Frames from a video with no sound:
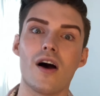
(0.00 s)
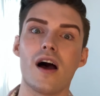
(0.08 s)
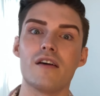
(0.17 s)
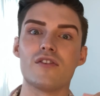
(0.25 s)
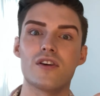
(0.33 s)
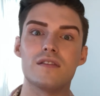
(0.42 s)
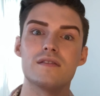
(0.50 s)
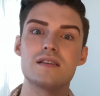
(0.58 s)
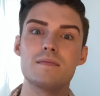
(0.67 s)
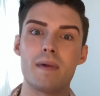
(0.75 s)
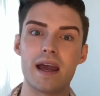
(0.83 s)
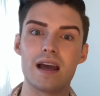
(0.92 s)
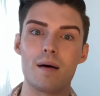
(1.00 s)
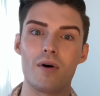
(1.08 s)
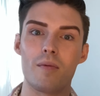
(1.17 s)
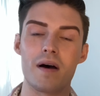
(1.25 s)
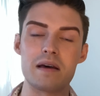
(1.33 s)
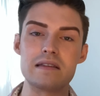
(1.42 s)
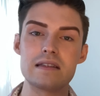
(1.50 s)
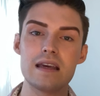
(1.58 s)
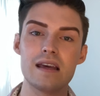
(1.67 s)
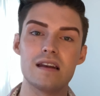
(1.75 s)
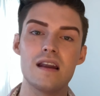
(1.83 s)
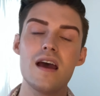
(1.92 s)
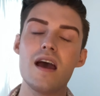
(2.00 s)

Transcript: I've got some makeup on my skin,